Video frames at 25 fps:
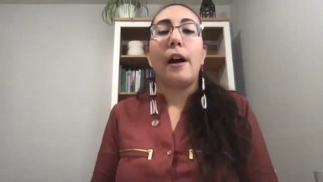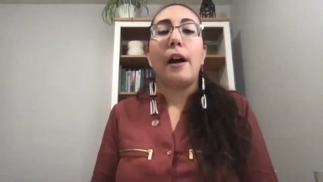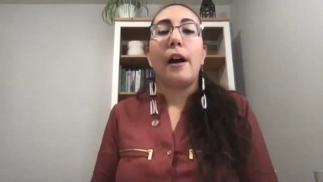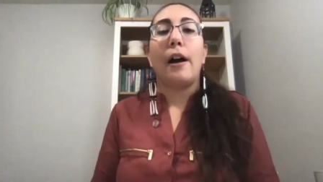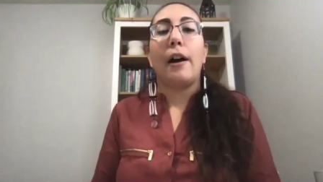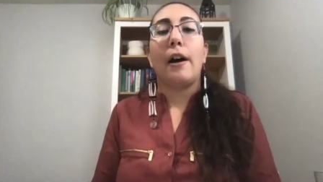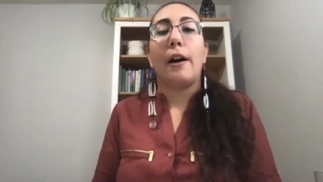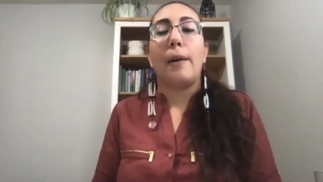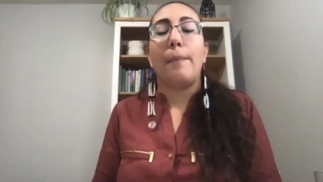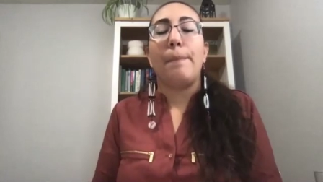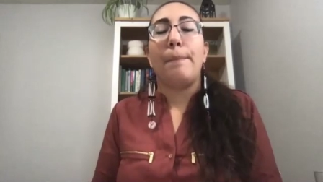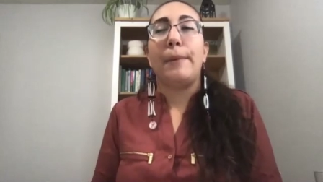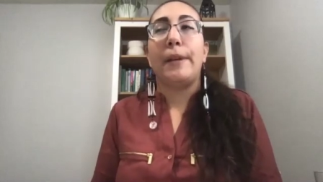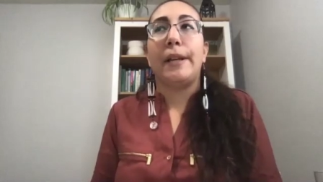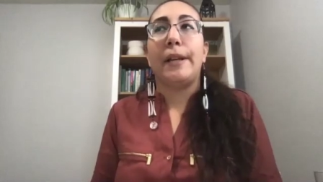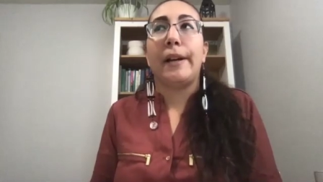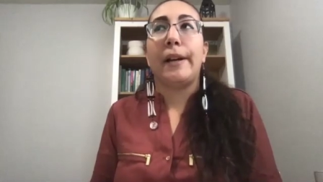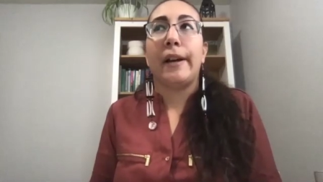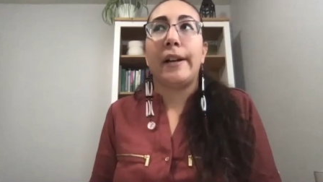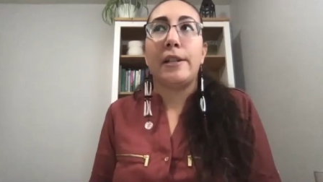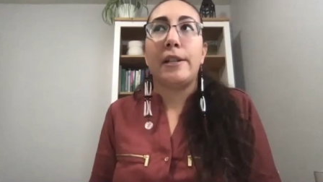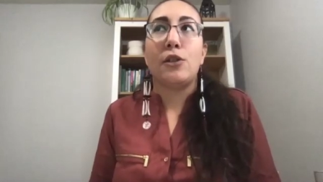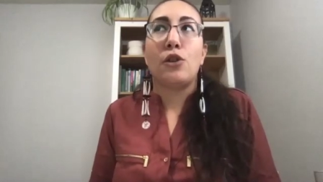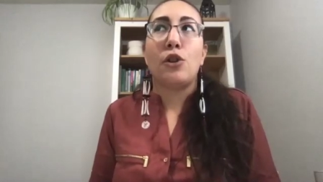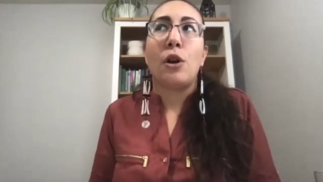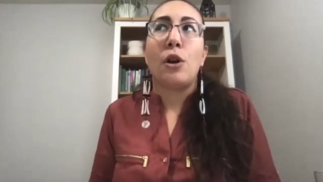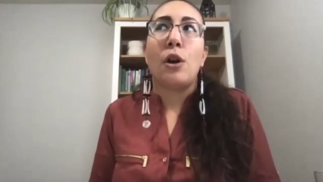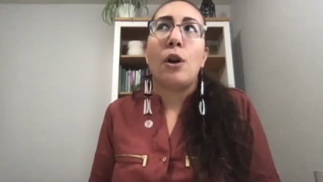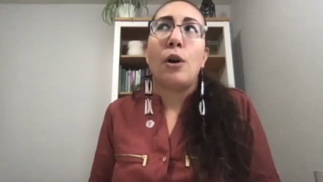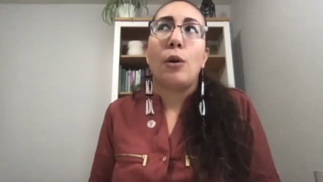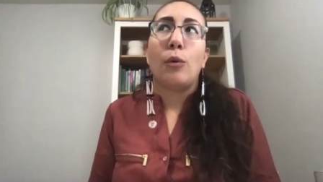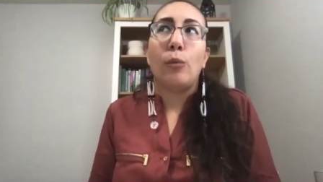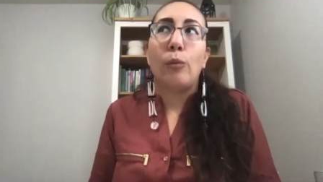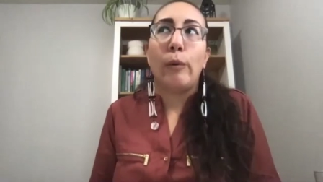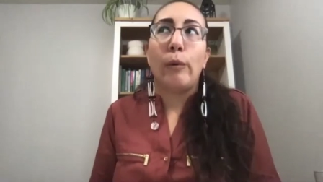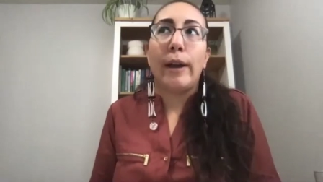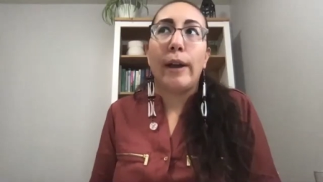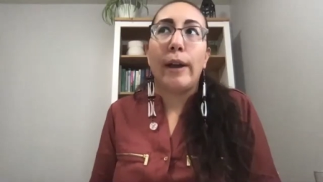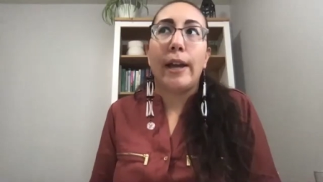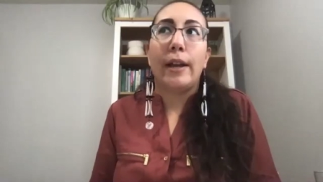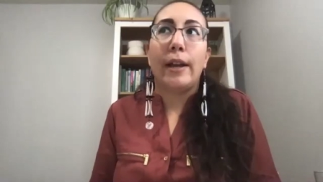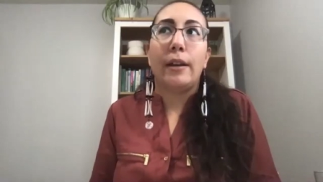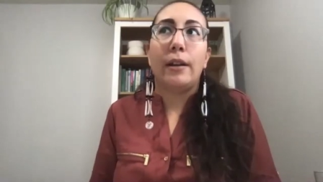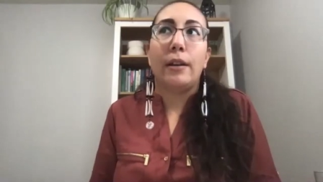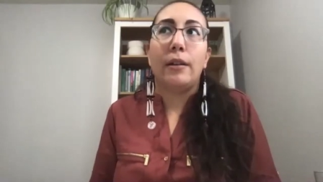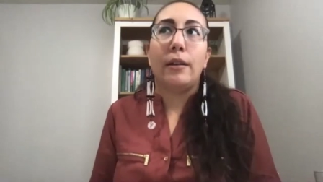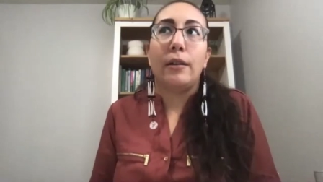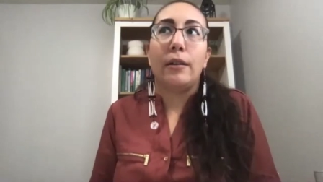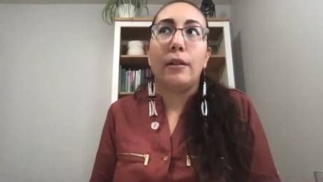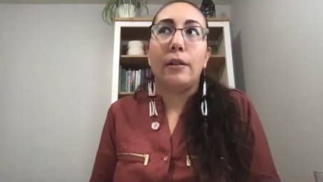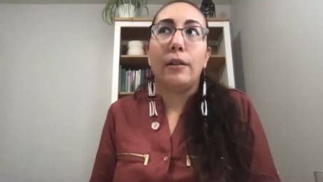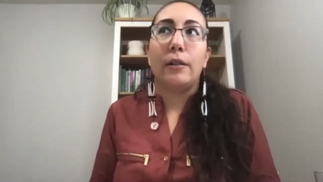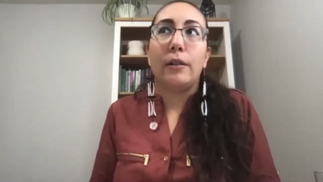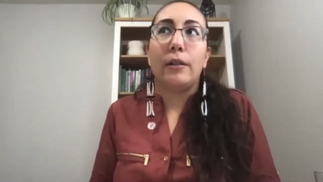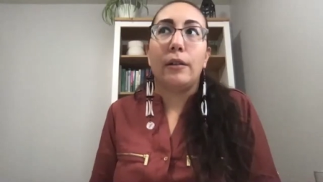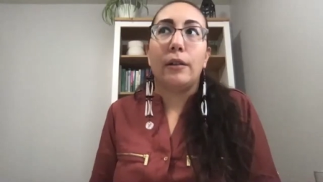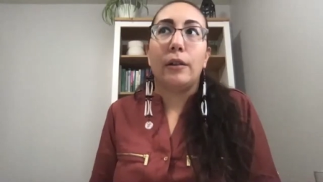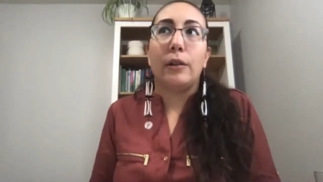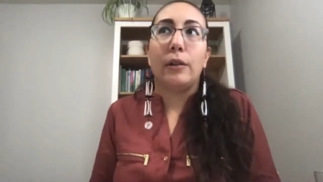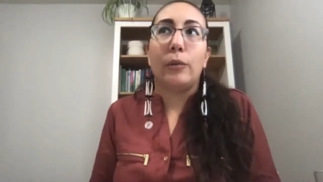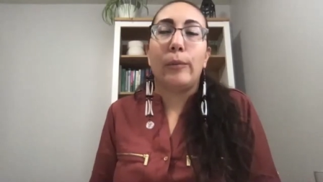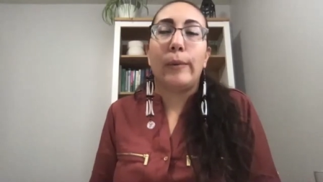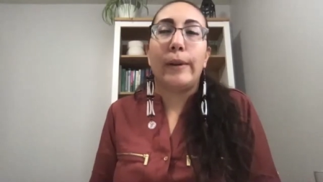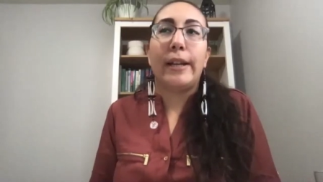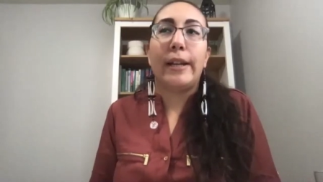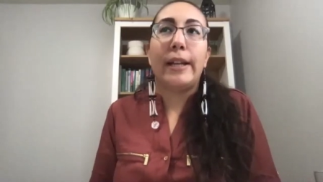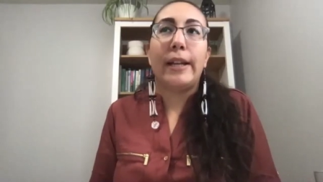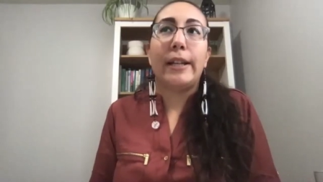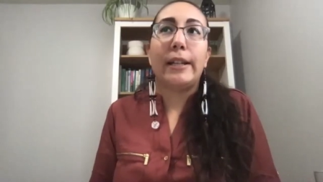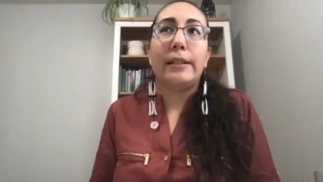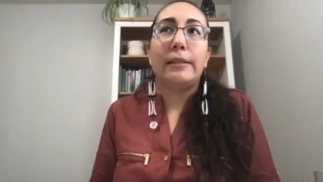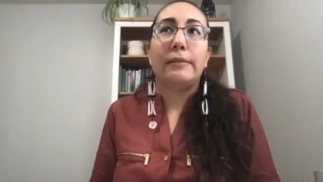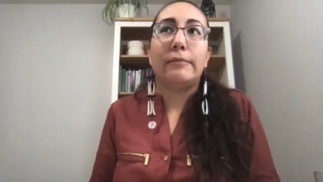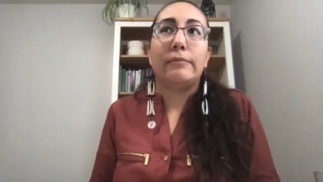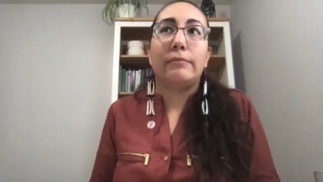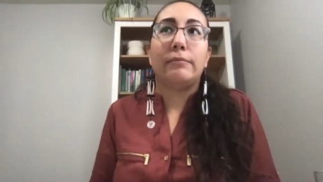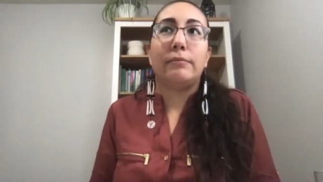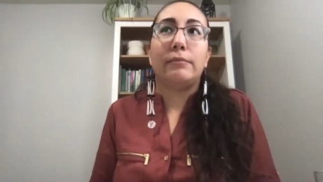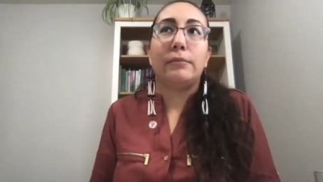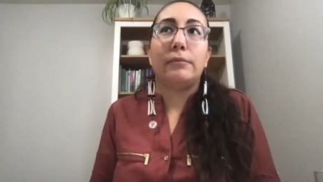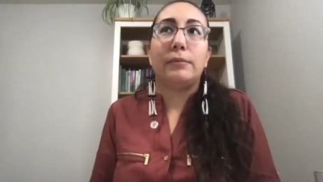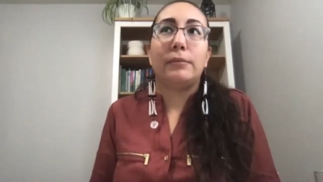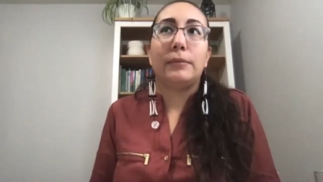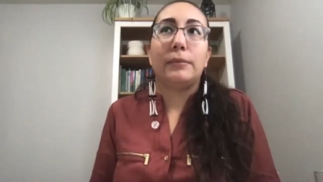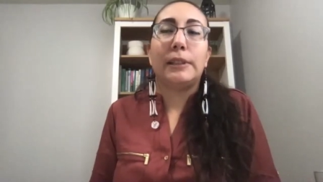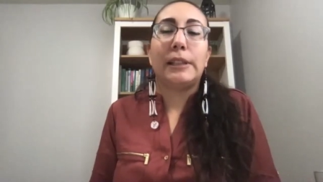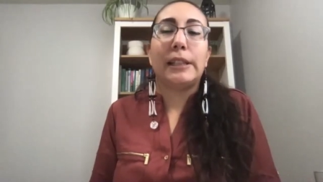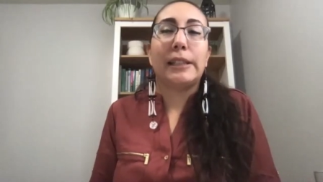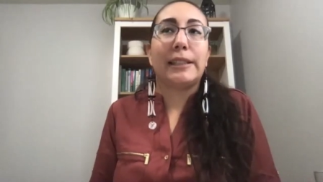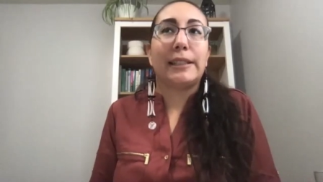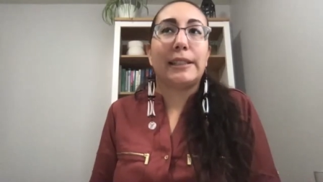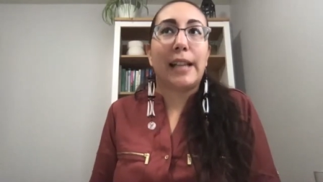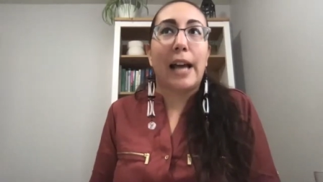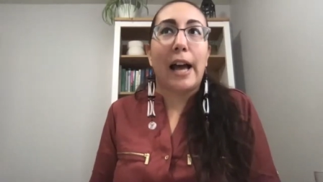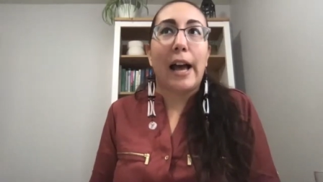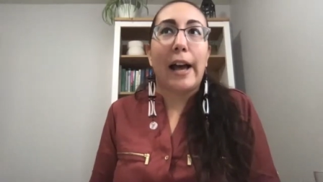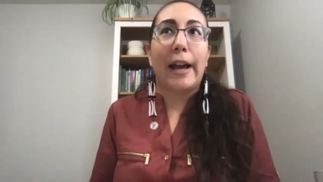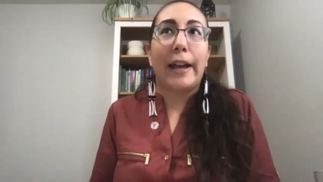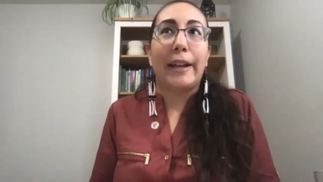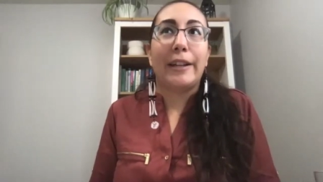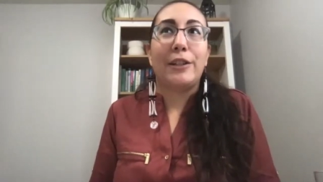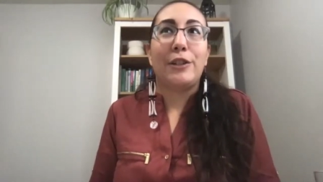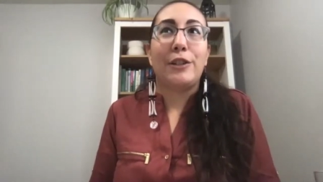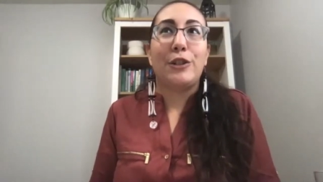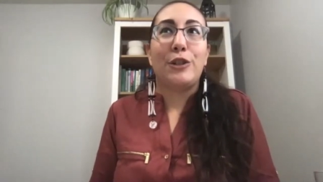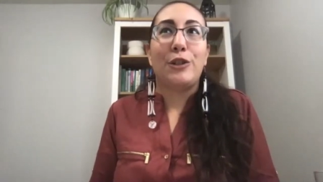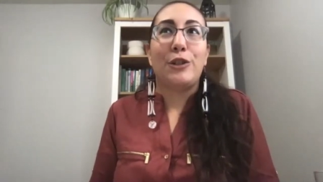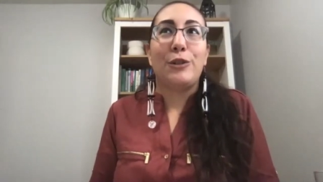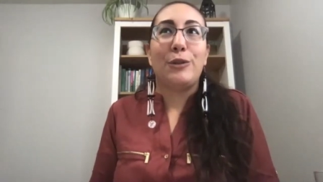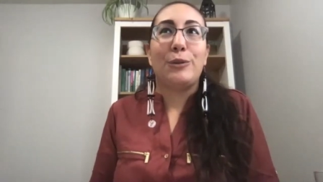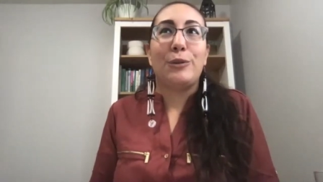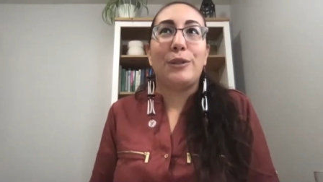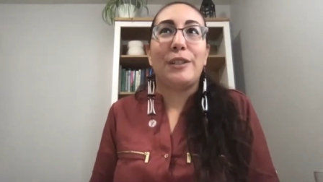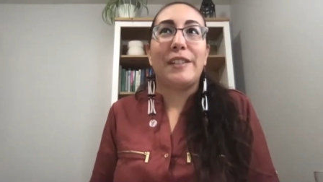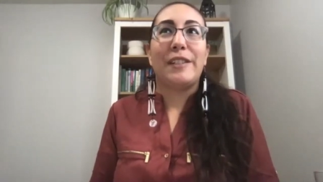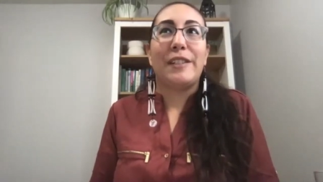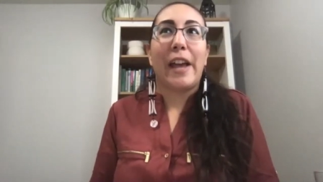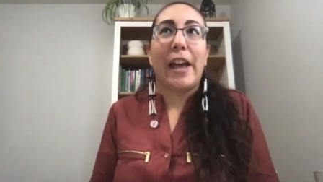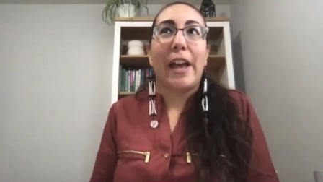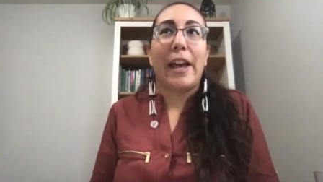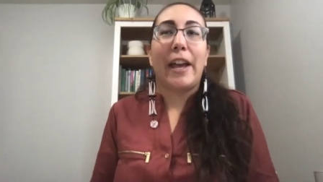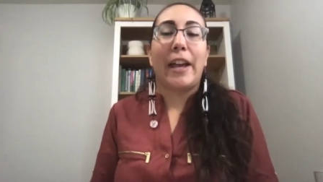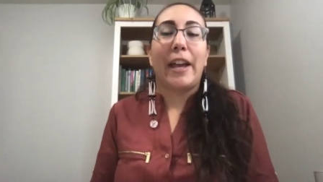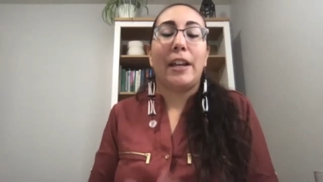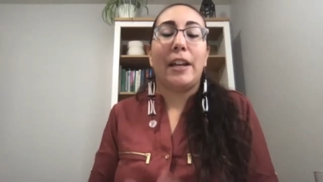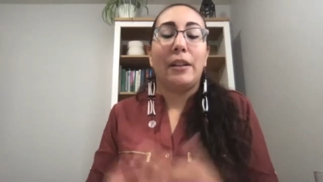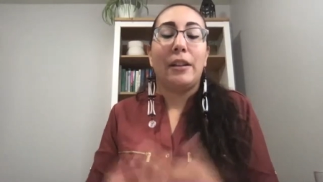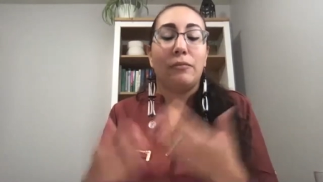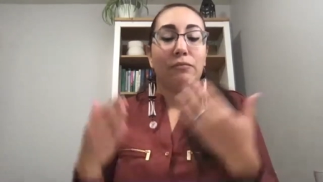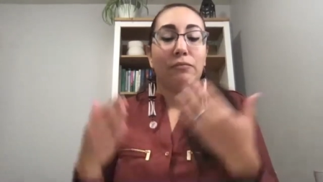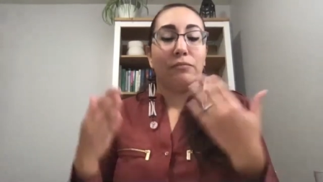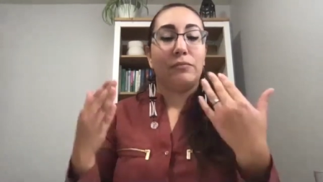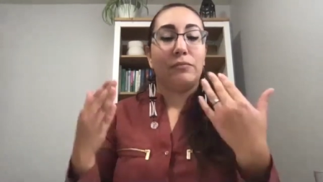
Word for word: Um, because when we decide to say